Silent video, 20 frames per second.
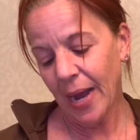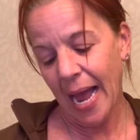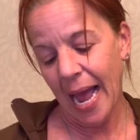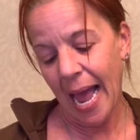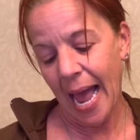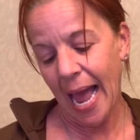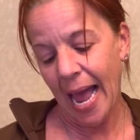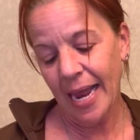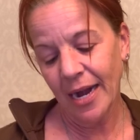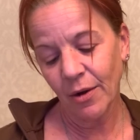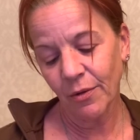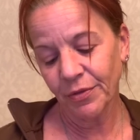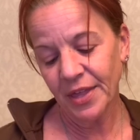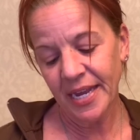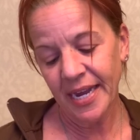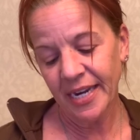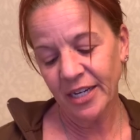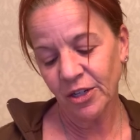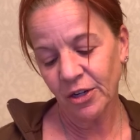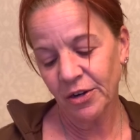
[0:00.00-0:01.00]
I don't
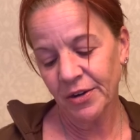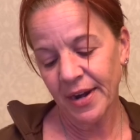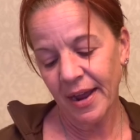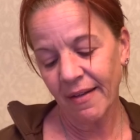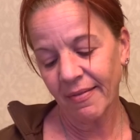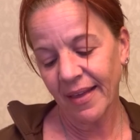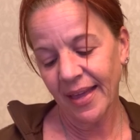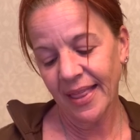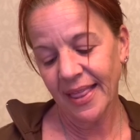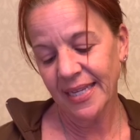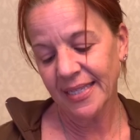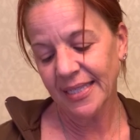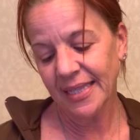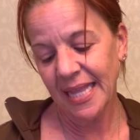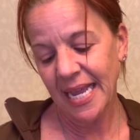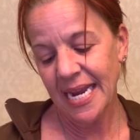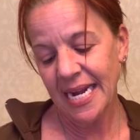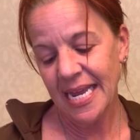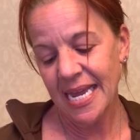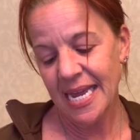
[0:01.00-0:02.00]
think I turned out like this
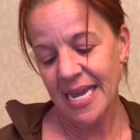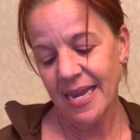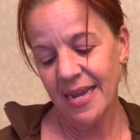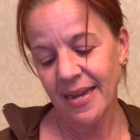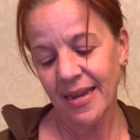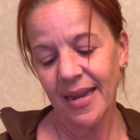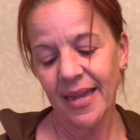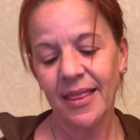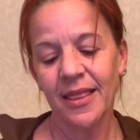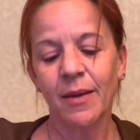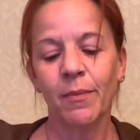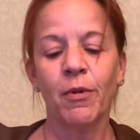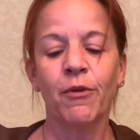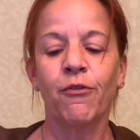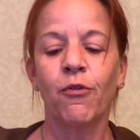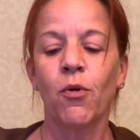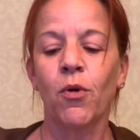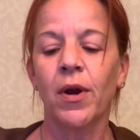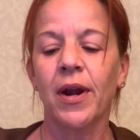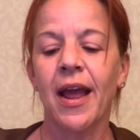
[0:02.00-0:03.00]
lady in the
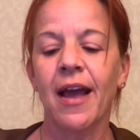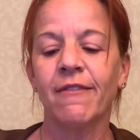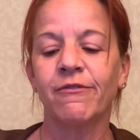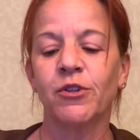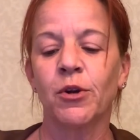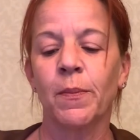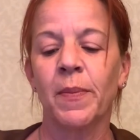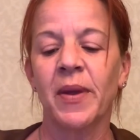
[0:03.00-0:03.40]
before and after